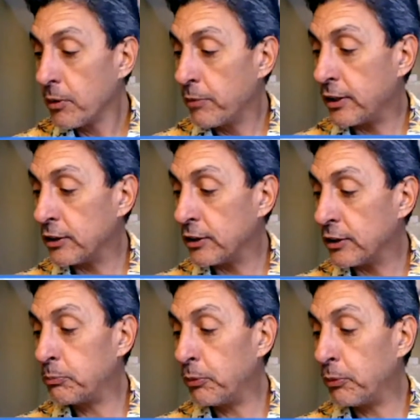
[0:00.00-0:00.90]
Because it
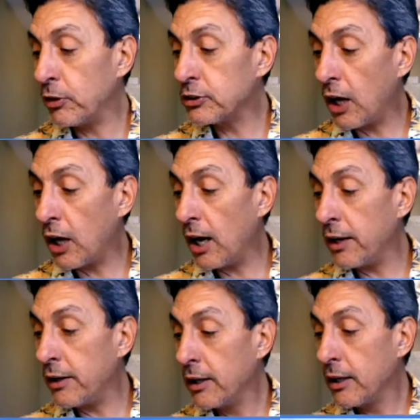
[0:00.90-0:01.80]
spurs
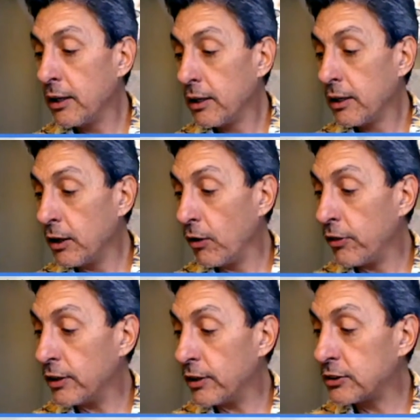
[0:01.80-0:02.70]
on, you know,
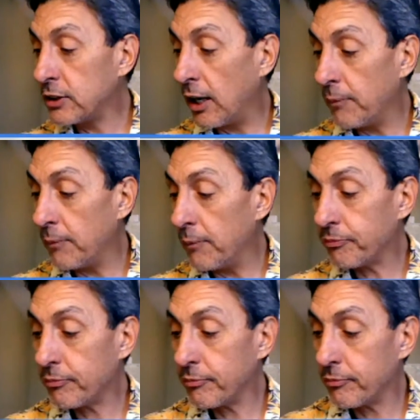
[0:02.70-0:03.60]
this,
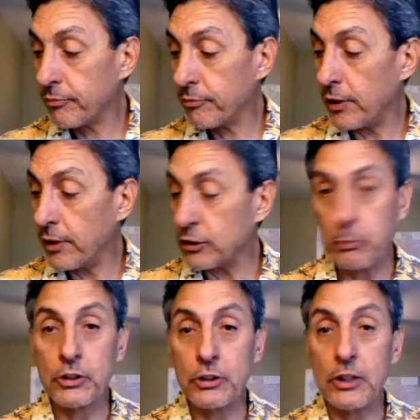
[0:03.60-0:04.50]
it
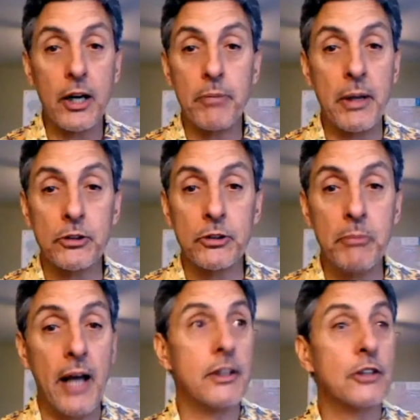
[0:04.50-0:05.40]
spurs on in people's
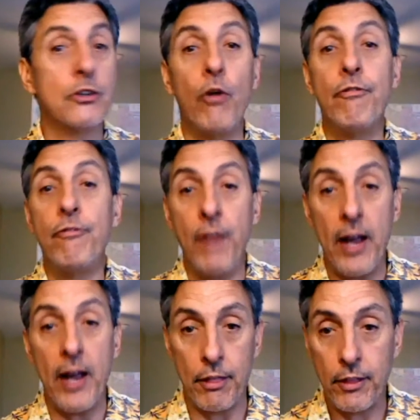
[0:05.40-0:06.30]
mind, this whole
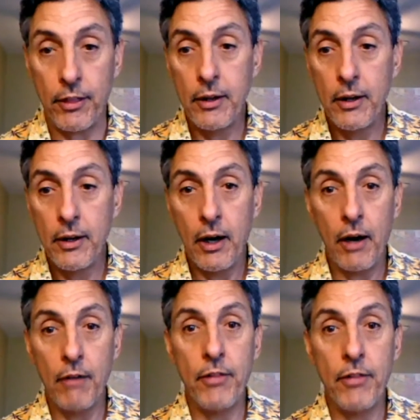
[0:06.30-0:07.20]
faith
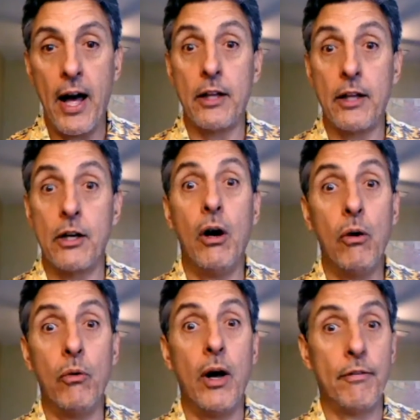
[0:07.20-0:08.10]
of that, you know,
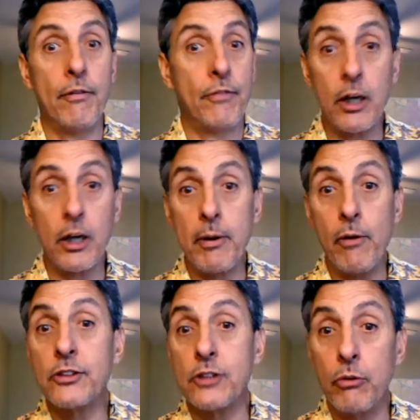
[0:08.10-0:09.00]
oh, well, if they're going to be
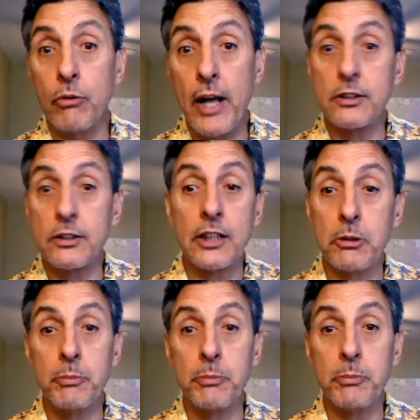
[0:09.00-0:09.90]
raising the rates, things
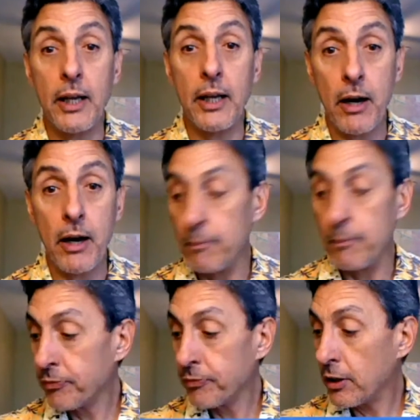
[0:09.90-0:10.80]
must be getting better.
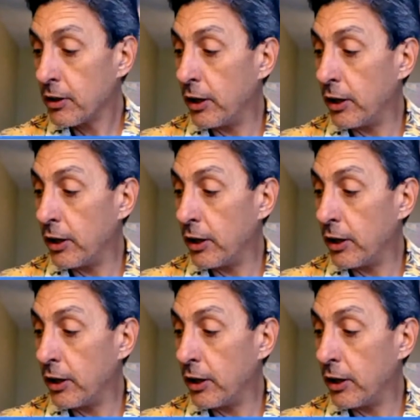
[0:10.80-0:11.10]
You know,